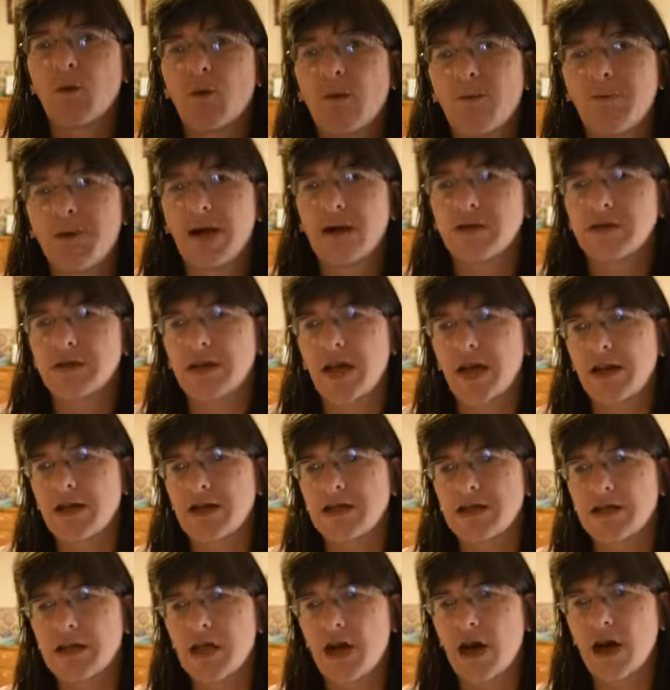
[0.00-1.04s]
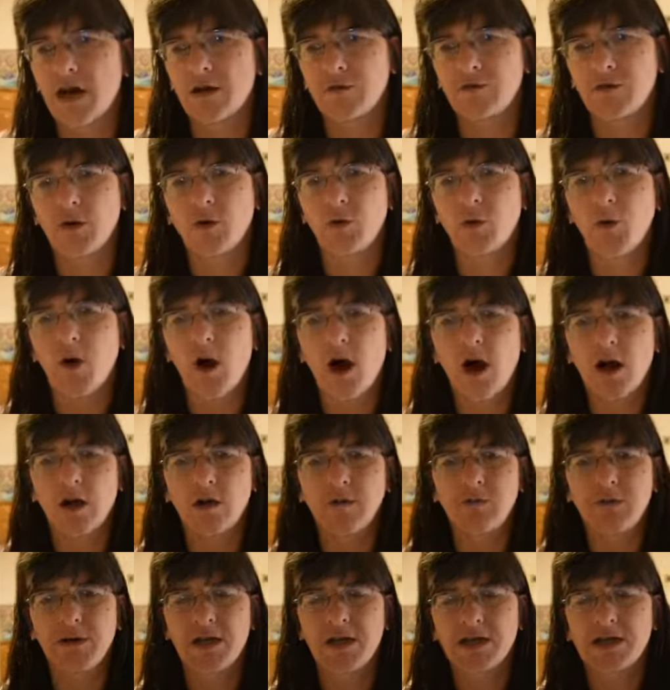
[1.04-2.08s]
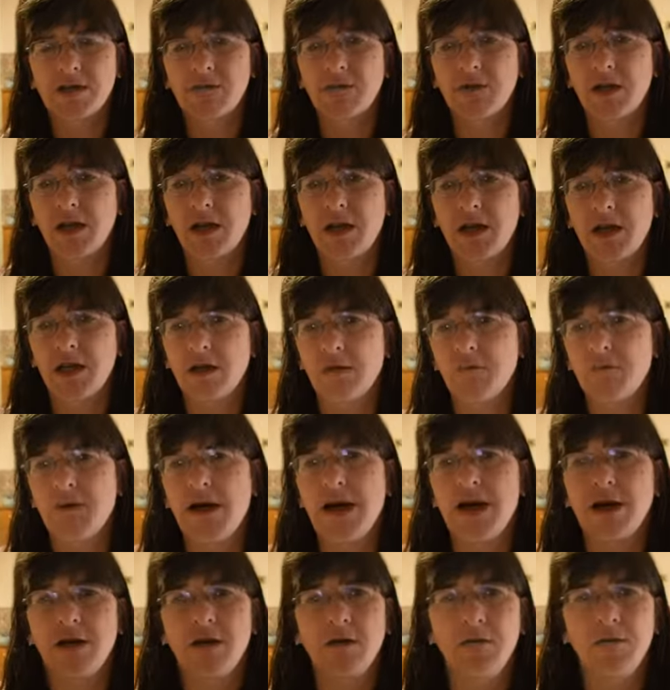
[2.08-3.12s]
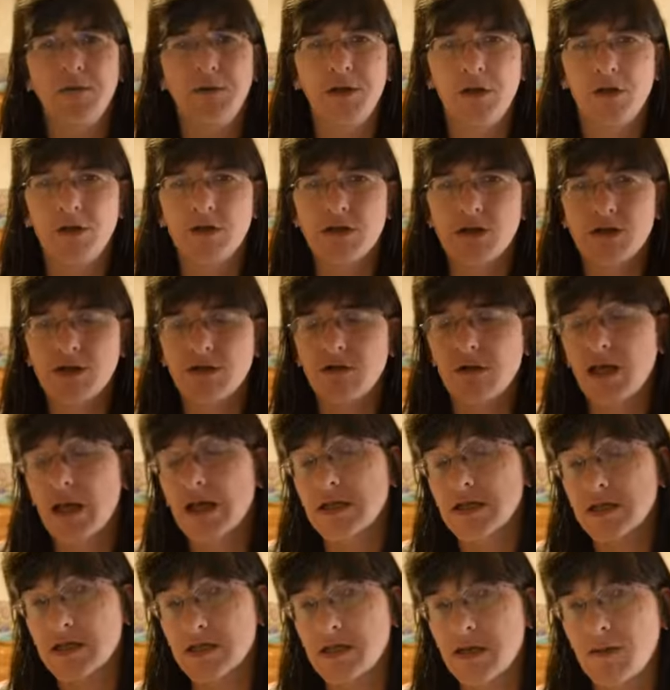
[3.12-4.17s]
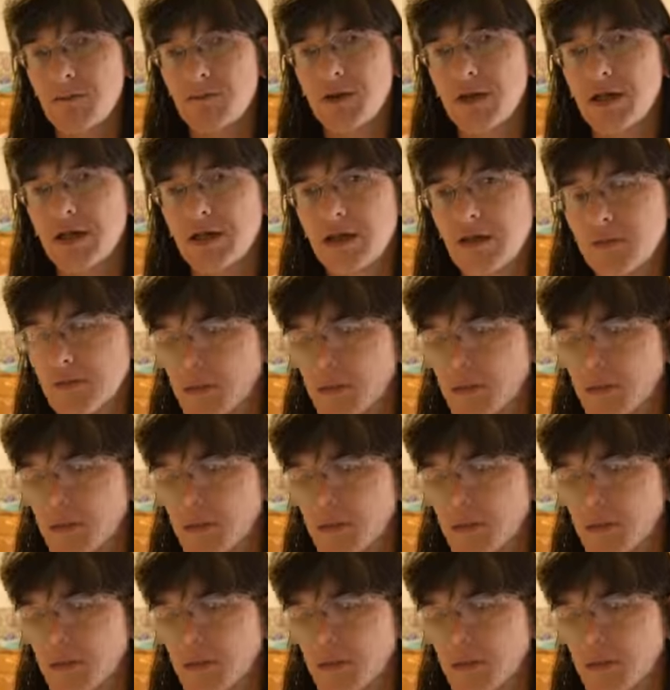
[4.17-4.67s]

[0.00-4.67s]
won't be able to get it started for a while because I'm going to need a better computer. That's something in the